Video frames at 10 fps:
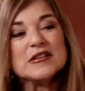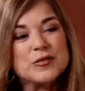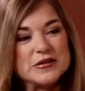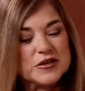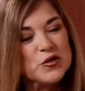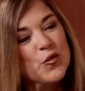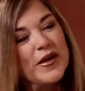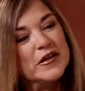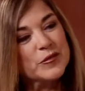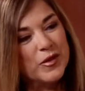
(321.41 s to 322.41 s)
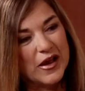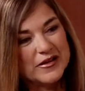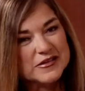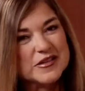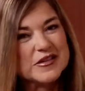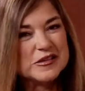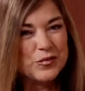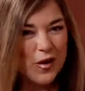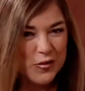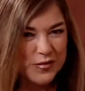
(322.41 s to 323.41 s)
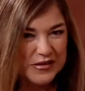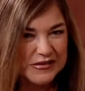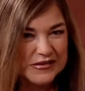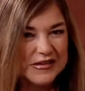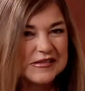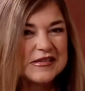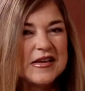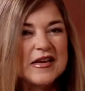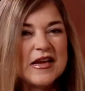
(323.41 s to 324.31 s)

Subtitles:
especially the way it applies to the small business.